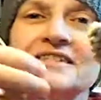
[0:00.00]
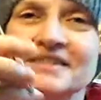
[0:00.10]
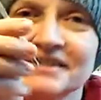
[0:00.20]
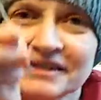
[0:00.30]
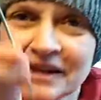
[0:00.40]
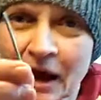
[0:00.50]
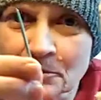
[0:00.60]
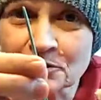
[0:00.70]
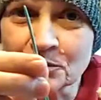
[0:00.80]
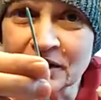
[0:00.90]

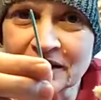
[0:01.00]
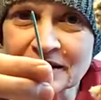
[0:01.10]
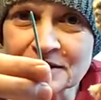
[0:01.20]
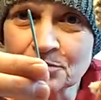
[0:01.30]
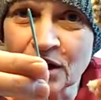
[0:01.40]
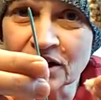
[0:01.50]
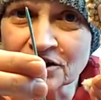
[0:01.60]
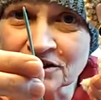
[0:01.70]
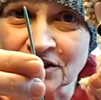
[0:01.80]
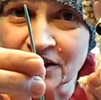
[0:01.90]
snapped one of these
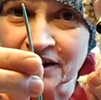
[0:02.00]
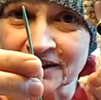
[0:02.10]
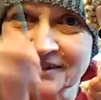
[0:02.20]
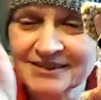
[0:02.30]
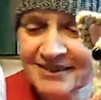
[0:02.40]
buggers on it.